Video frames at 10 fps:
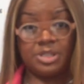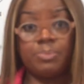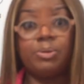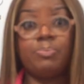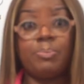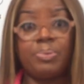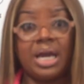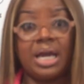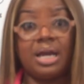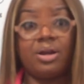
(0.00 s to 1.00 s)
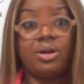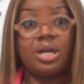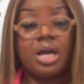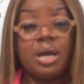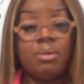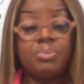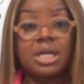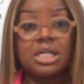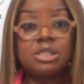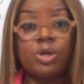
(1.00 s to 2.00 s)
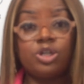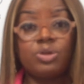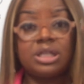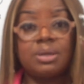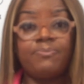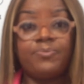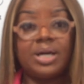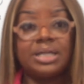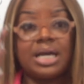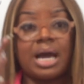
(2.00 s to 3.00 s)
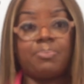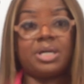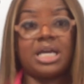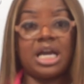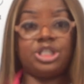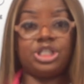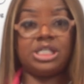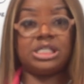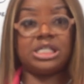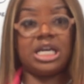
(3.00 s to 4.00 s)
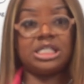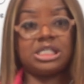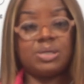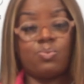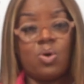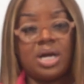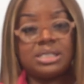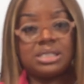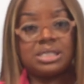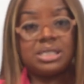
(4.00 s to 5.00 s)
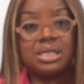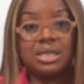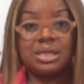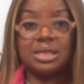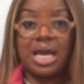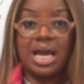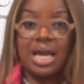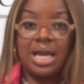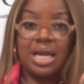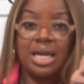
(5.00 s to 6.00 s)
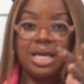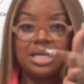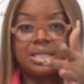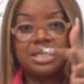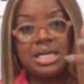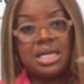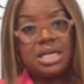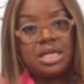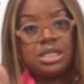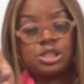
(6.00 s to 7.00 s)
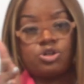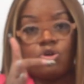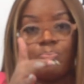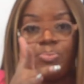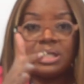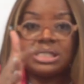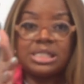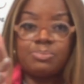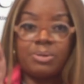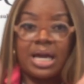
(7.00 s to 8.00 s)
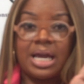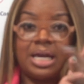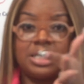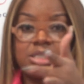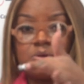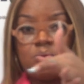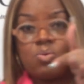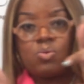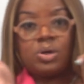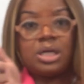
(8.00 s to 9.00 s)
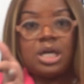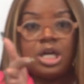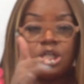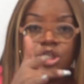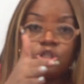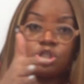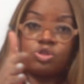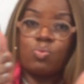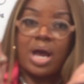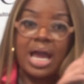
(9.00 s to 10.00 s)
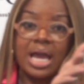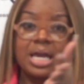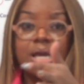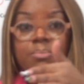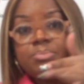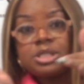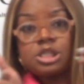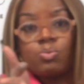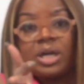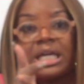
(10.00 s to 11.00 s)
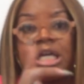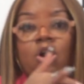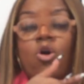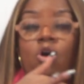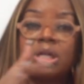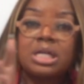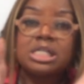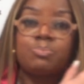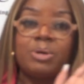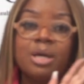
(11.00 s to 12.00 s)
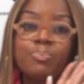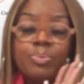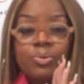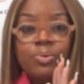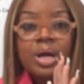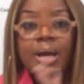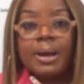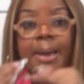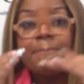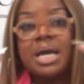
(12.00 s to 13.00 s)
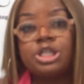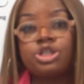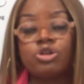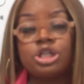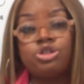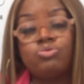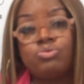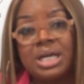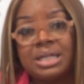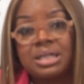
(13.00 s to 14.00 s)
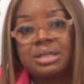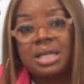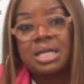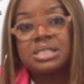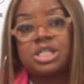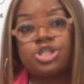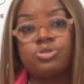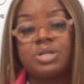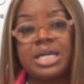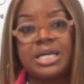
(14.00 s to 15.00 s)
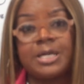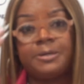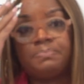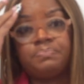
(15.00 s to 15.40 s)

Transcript: to be prepared, because when you get the funding applications, it's what they need. So your business plan is going to sway in between all of these people and make sure that you get the things that you need.